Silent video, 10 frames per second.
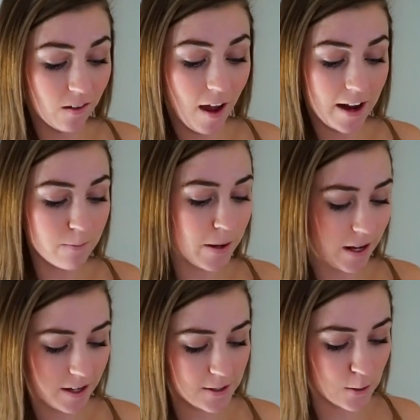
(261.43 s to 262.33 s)
online
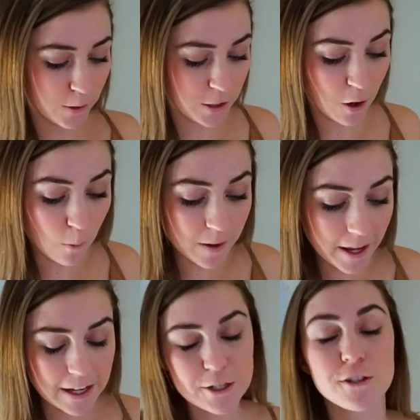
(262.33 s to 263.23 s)
because when you open
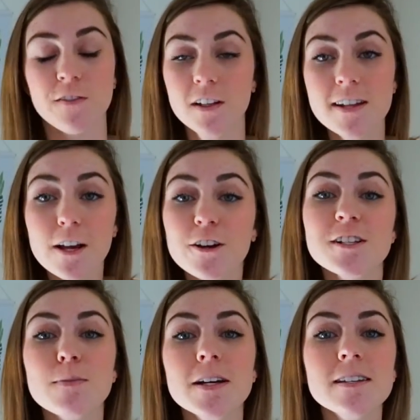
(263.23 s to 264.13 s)
it, it just feels like
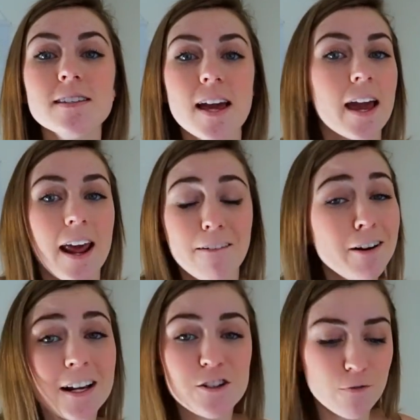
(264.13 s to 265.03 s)
Christmas, and
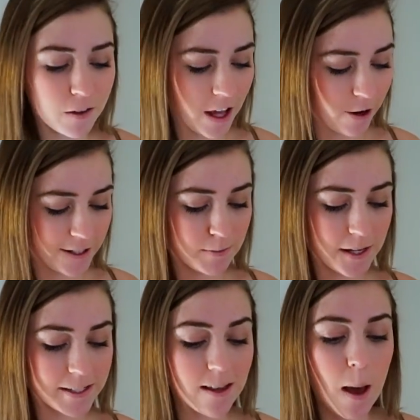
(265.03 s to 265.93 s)
every day should feel like
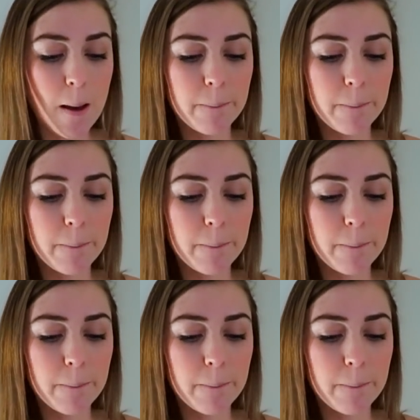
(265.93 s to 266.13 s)
Christmas.